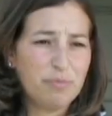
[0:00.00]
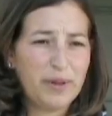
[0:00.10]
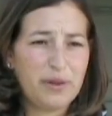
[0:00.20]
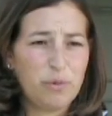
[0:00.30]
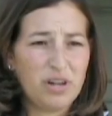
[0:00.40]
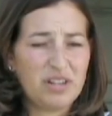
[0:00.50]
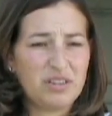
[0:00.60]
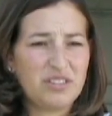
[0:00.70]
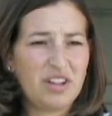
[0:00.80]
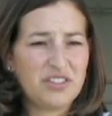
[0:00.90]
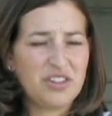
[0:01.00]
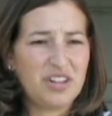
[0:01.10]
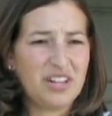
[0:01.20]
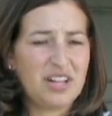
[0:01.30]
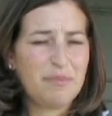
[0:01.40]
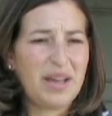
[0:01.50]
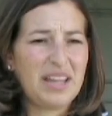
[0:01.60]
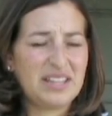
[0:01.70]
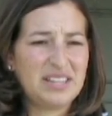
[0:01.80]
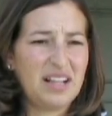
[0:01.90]
blood work is also going to come
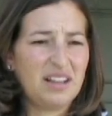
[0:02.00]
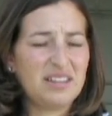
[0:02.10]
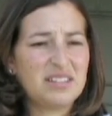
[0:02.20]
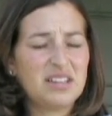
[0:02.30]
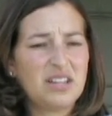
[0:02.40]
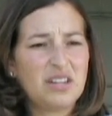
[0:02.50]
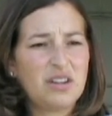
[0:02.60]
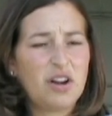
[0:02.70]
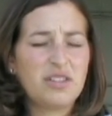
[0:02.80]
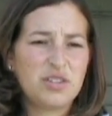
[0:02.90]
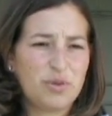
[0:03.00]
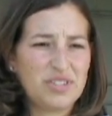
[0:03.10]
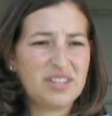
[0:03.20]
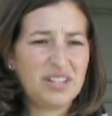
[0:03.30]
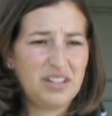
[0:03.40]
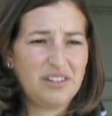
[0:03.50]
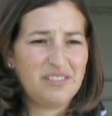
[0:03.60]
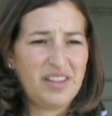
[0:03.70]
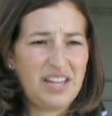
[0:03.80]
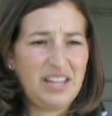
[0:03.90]
back and tell us, are these horses clear
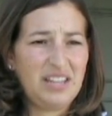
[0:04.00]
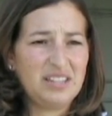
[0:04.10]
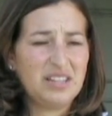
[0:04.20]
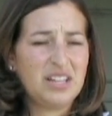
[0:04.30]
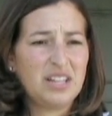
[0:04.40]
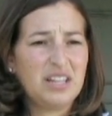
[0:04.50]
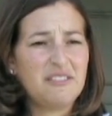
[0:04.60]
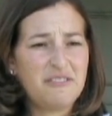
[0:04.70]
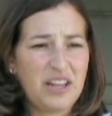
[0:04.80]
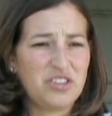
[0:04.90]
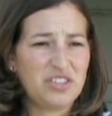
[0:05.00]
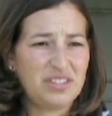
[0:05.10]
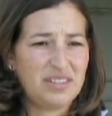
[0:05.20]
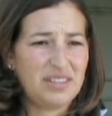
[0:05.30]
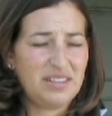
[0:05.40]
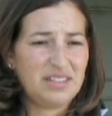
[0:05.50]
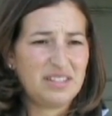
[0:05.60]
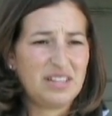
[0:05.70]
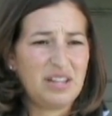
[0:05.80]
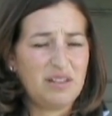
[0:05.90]
of any infectious
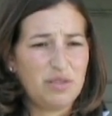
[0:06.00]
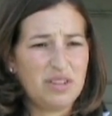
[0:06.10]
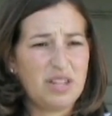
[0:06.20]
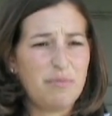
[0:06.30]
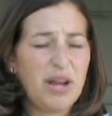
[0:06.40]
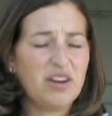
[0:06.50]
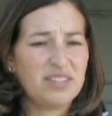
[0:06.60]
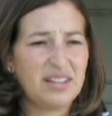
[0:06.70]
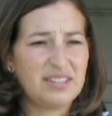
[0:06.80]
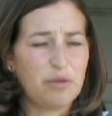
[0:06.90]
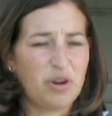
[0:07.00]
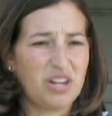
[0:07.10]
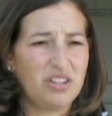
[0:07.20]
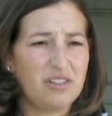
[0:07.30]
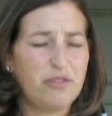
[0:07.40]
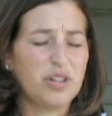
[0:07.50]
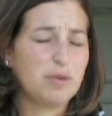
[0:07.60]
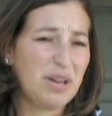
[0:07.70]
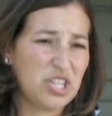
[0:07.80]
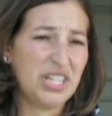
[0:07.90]
diseases? And the parasites that we're going to look for,
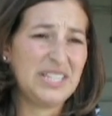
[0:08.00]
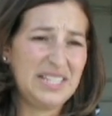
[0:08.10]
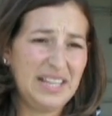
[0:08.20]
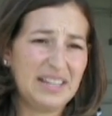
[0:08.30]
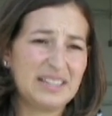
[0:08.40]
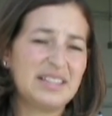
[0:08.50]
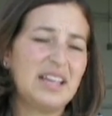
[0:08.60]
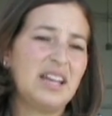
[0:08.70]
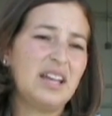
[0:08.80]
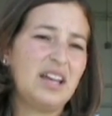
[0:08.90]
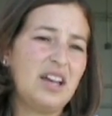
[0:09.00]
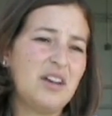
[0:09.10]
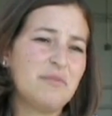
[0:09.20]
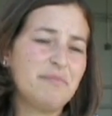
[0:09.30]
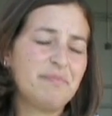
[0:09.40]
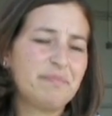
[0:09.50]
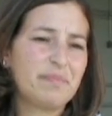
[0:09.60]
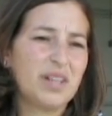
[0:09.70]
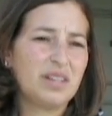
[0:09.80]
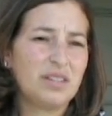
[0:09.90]
especially ticks,
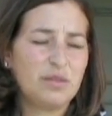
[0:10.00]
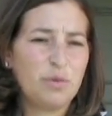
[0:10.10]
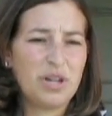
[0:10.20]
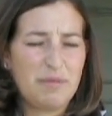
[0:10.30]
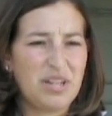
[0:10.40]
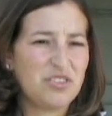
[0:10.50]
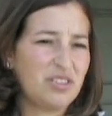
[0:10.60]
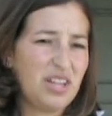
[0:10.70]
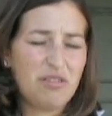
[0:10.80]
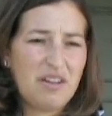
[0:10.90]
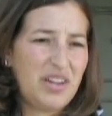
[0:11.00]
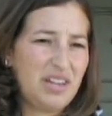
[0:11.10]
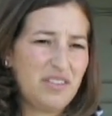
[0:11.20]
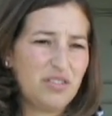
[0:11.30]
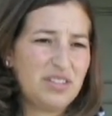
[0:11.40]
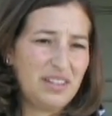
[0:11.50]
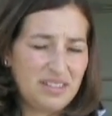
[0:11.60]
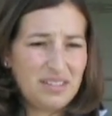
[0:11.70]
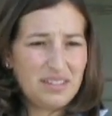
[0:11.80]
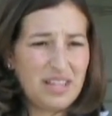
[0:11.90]
we're going to make sure they don't have any of those
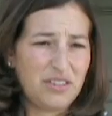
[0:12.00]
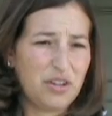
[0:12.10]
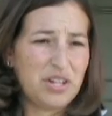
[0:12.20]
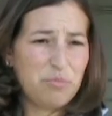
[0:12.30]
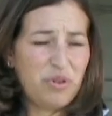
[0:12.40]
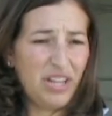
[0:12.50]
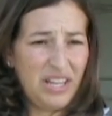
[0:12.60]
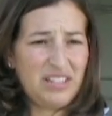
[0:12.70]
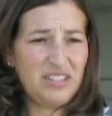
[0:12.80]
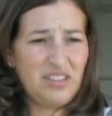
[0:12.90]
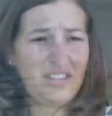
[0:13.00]
things that they're going to bring into